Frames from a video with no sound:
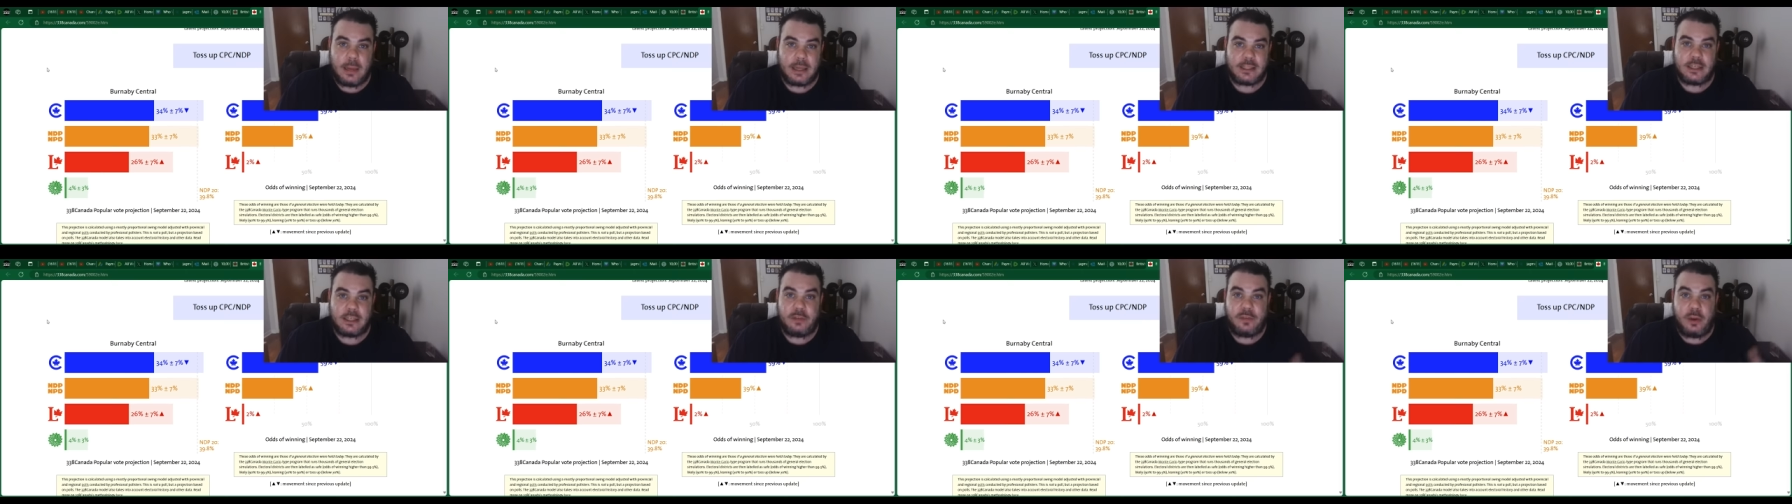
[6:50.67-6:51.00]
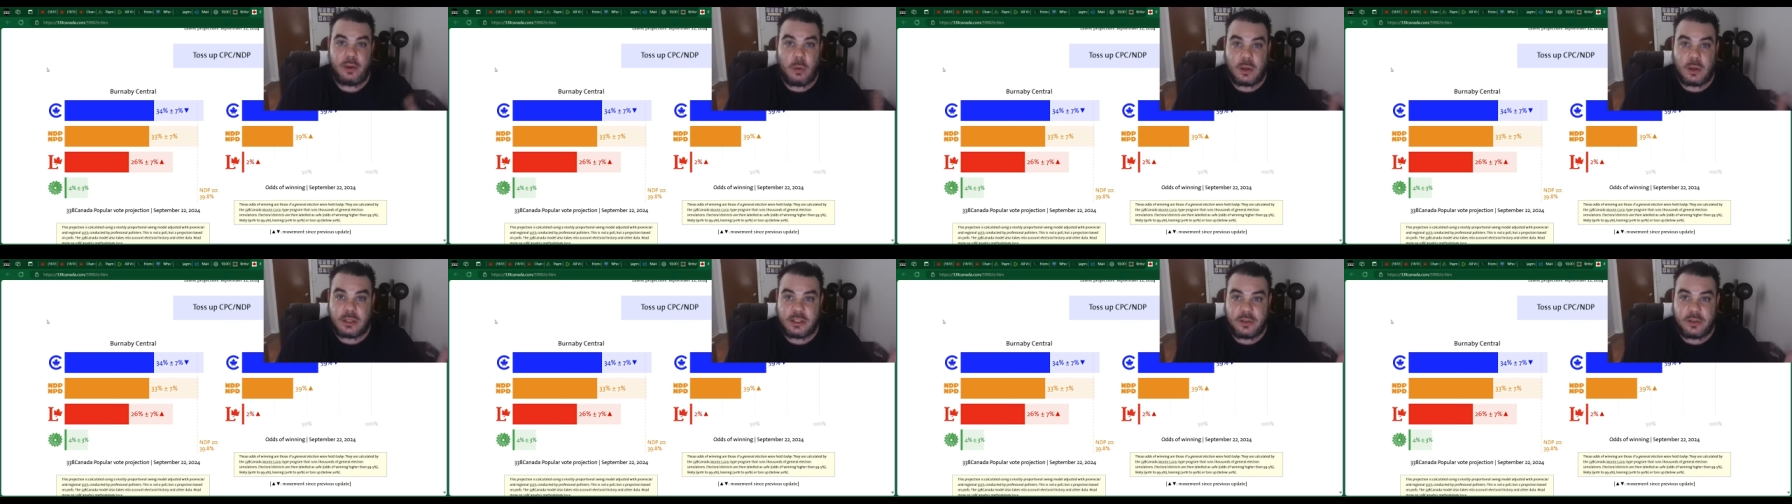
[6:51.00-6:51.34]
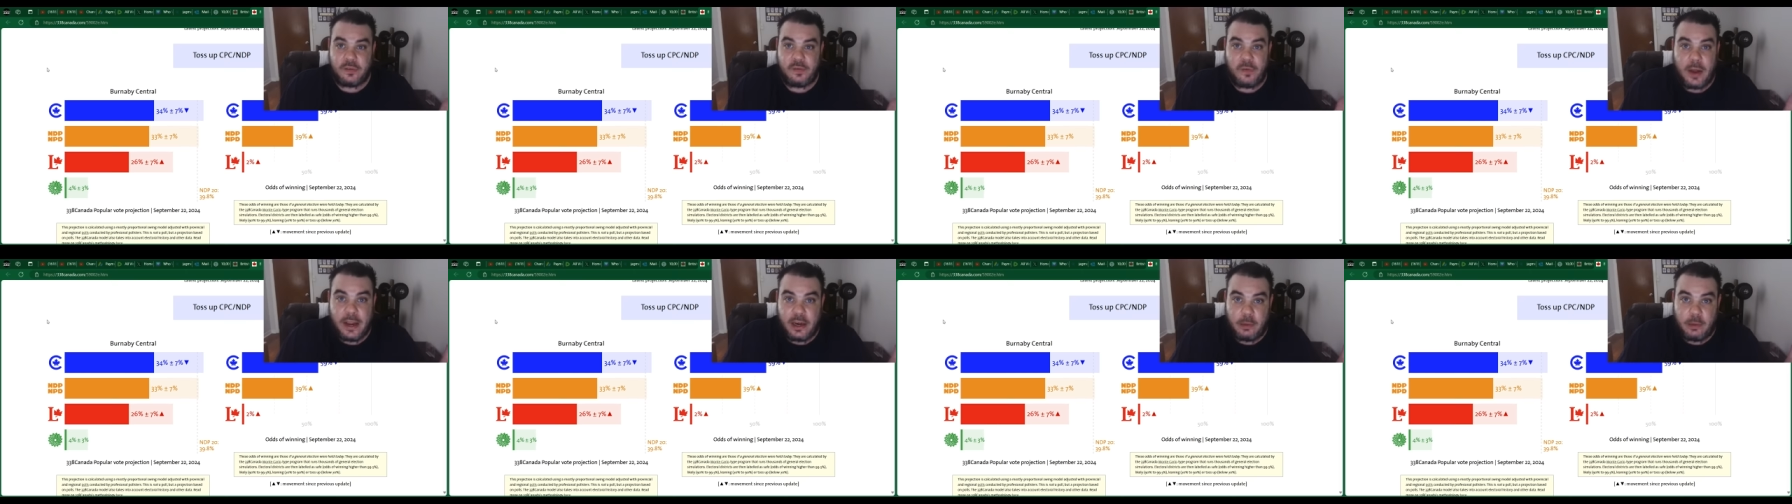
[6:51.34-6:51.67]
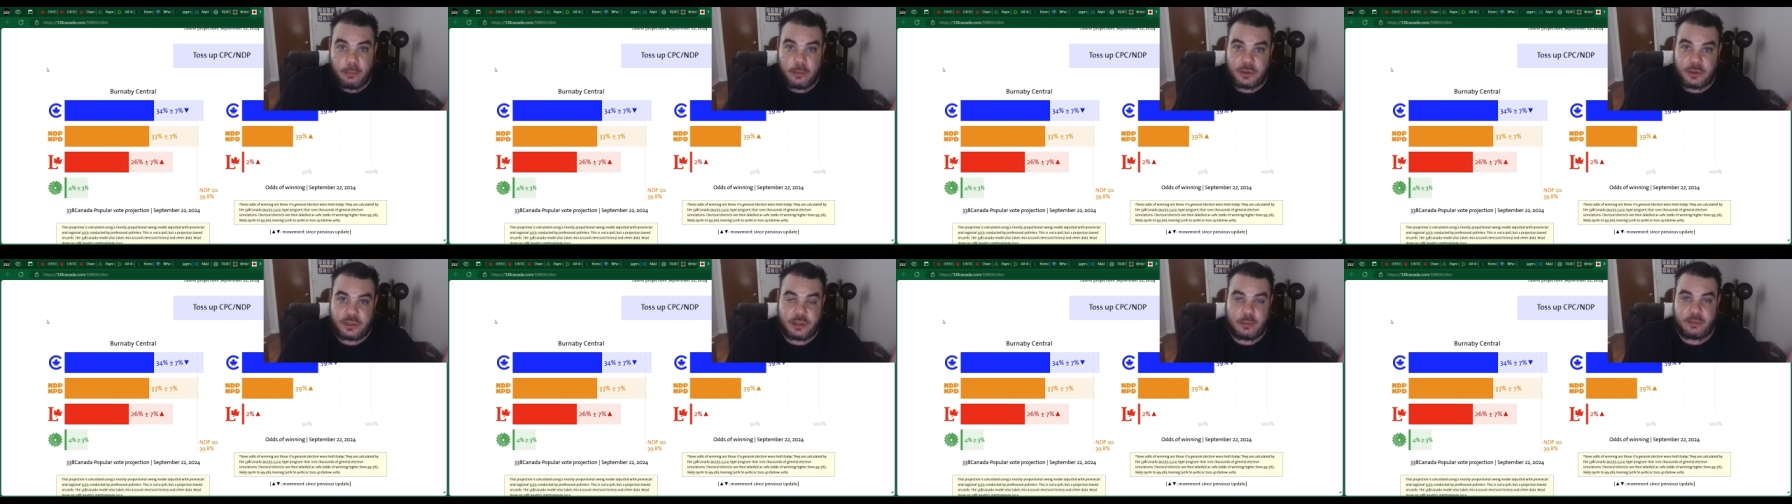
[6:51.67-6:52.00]
as if he wants to fight
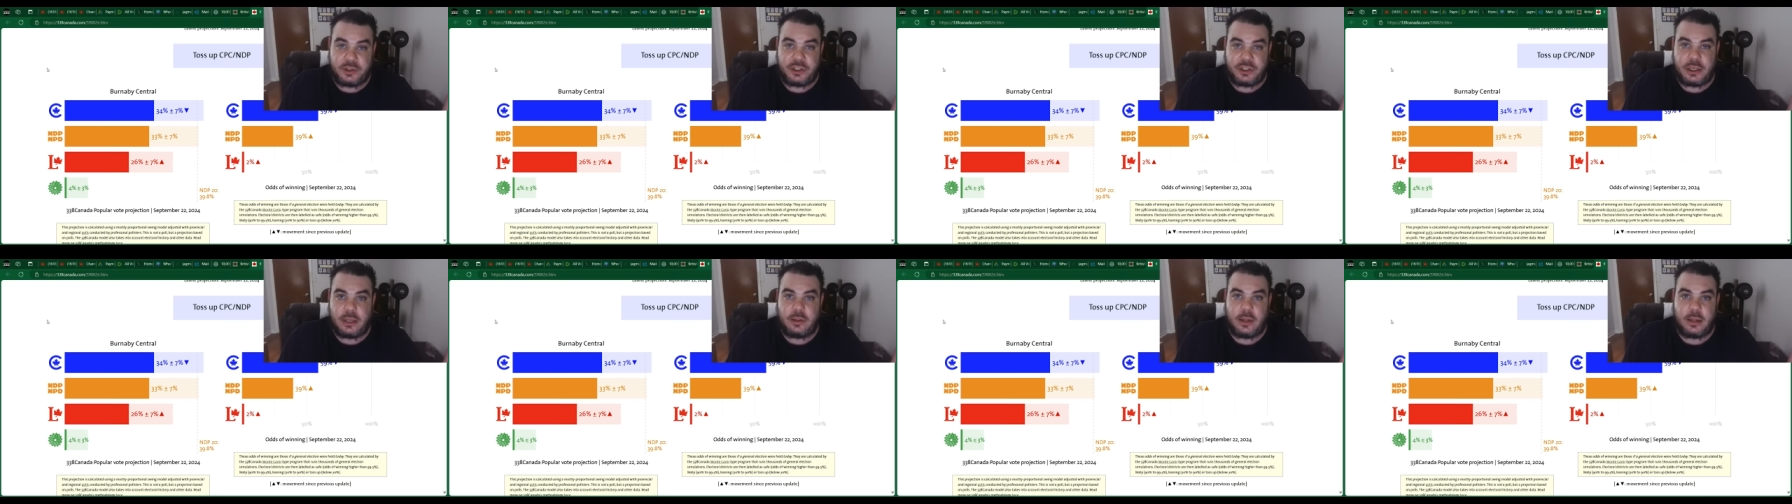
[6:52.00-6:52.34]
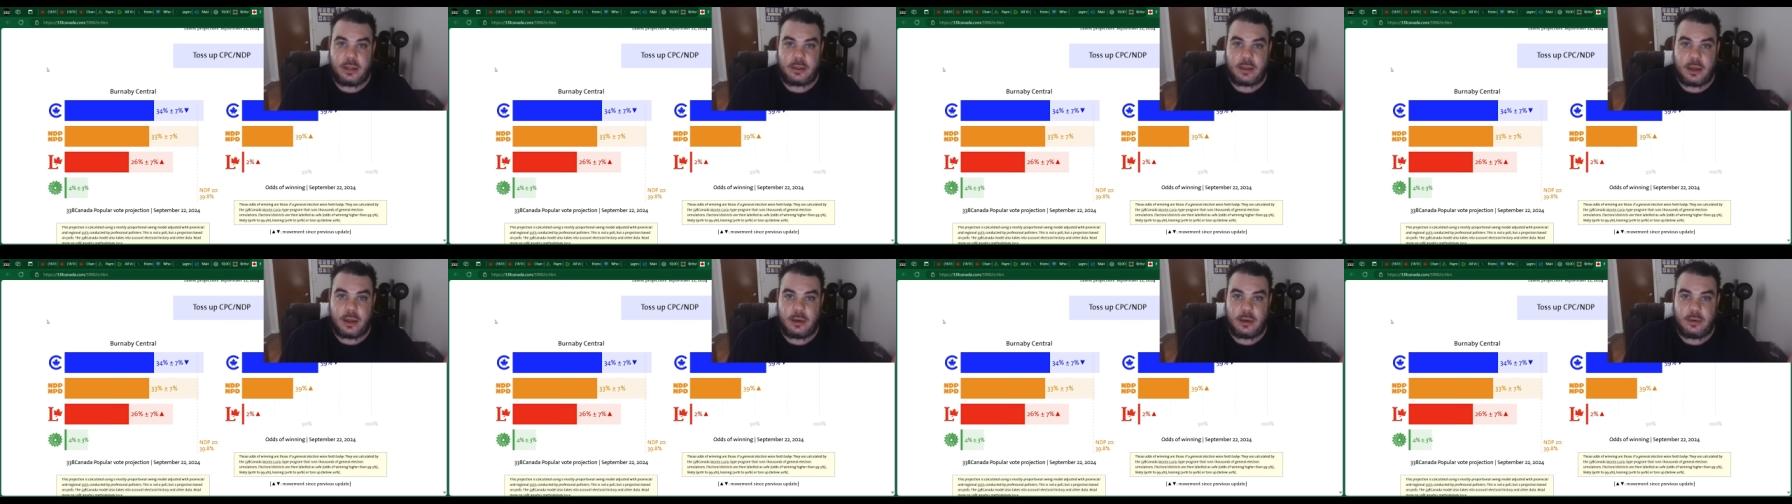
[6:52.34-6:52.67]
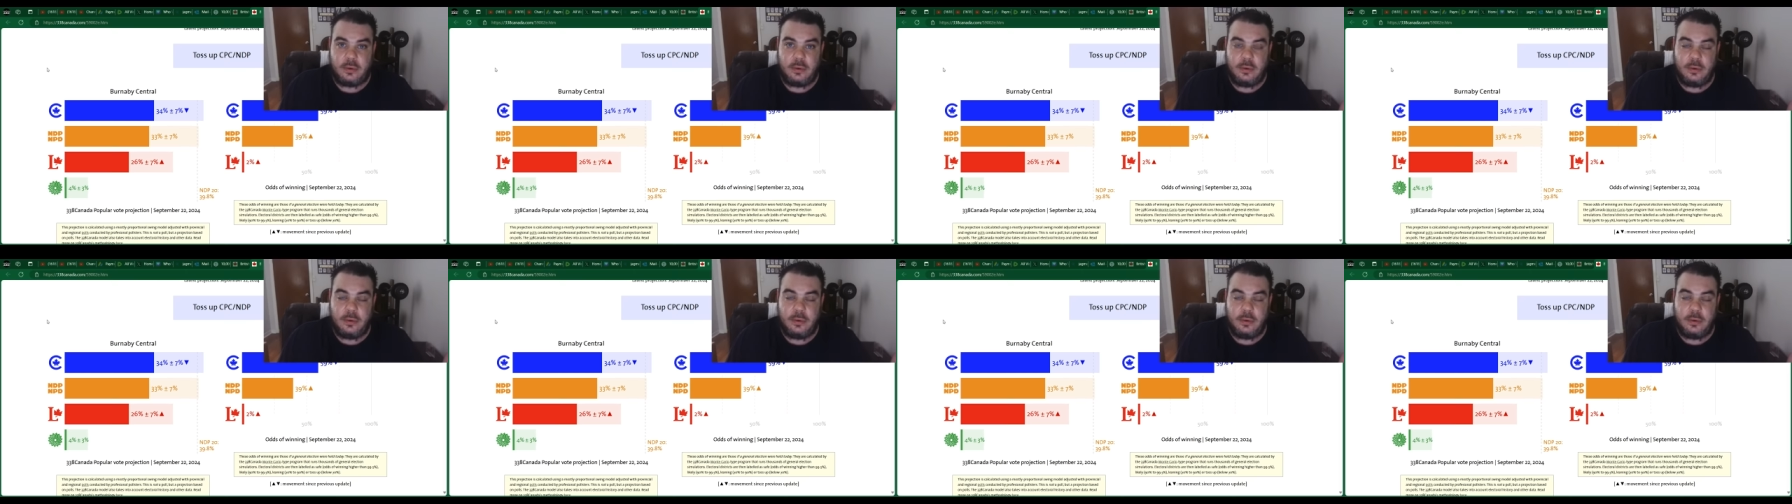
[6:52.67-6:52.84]
him or some shit like that.